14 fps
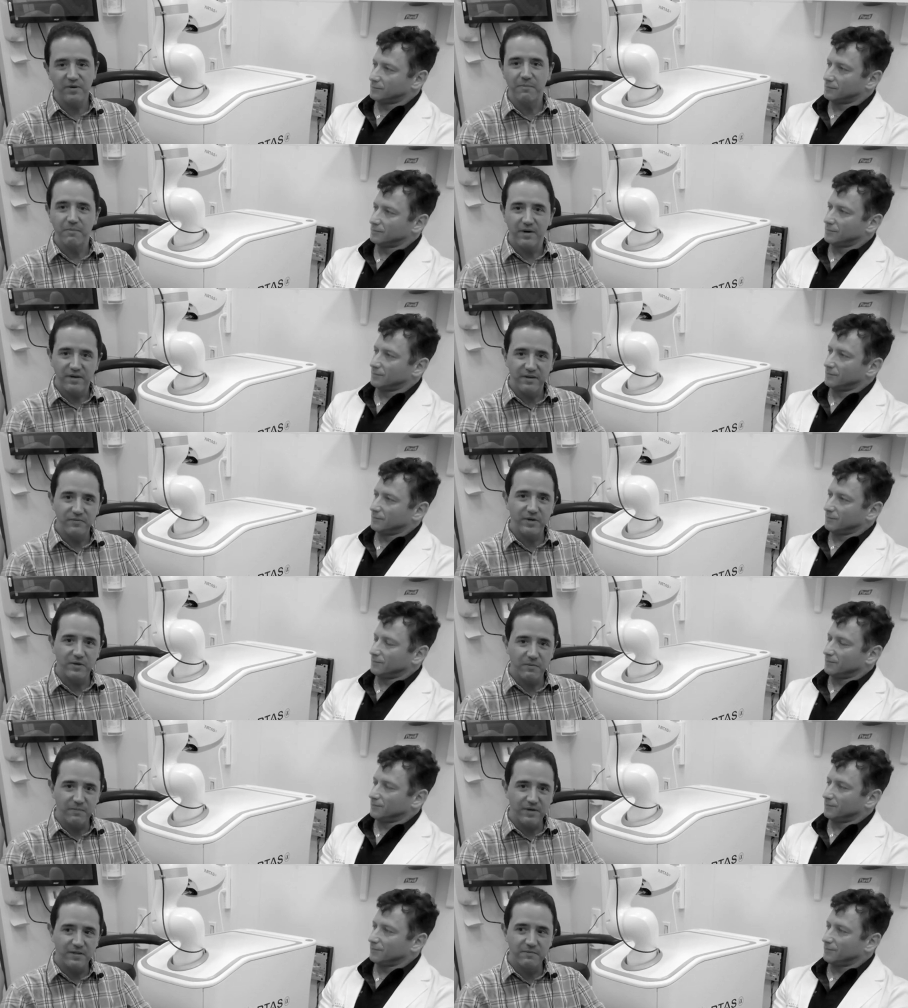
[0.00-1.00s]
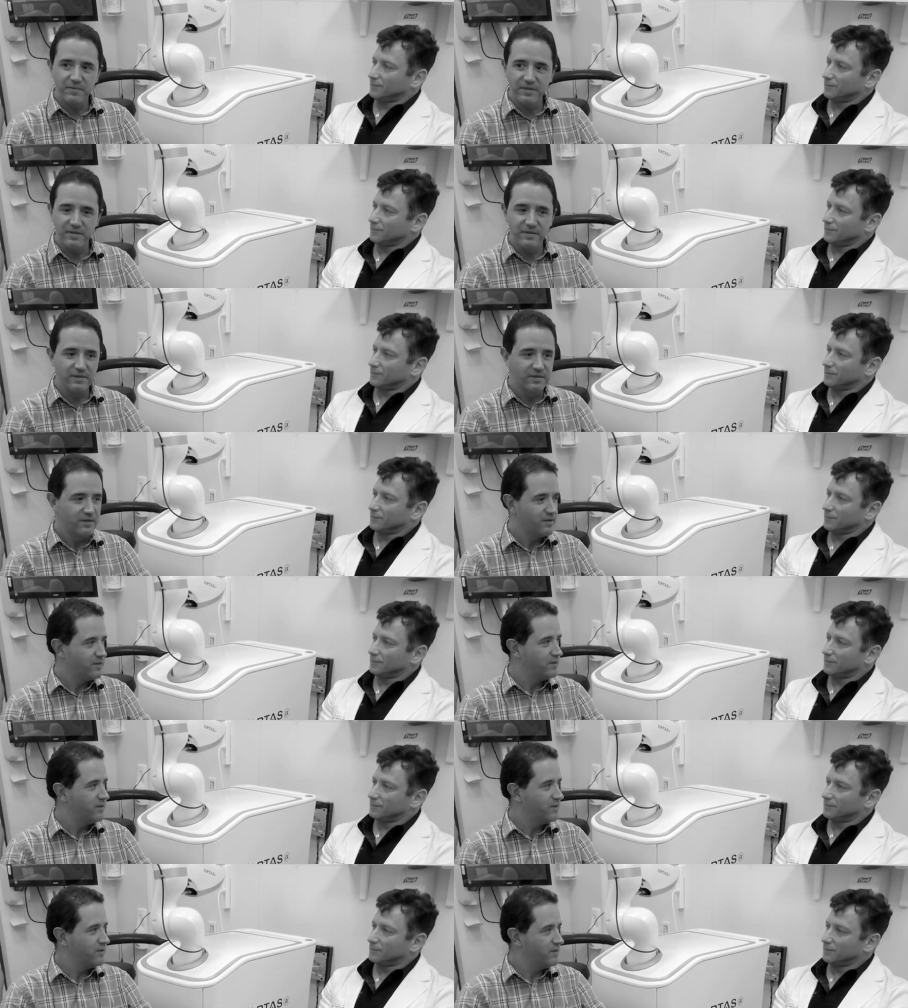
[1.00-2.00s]
Speaker 1: Somebody recommended me
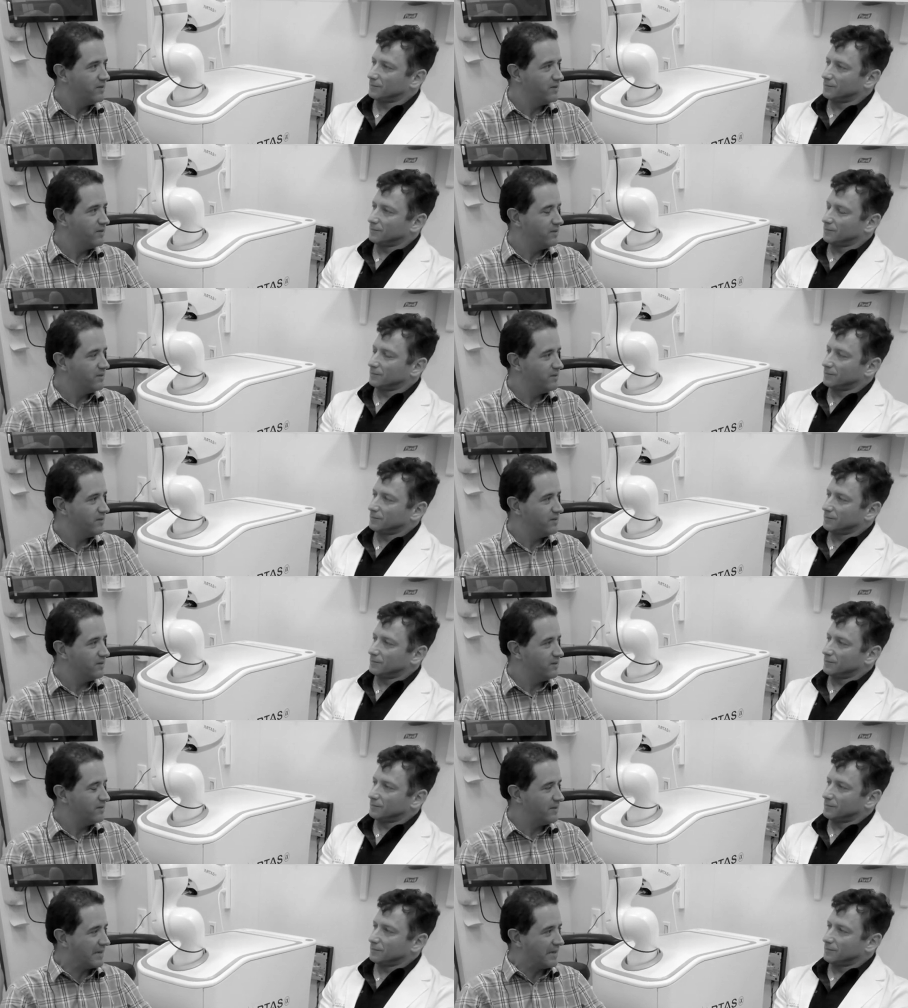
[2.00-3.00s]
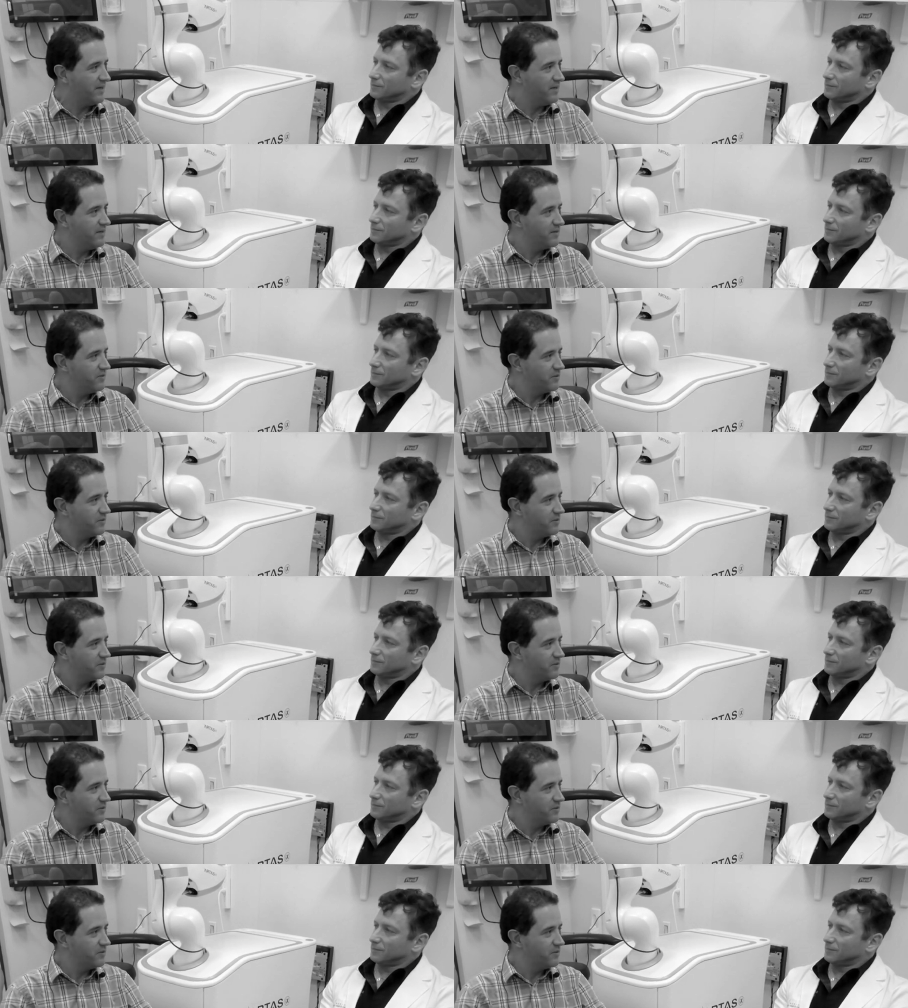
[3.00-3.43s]
the clinic,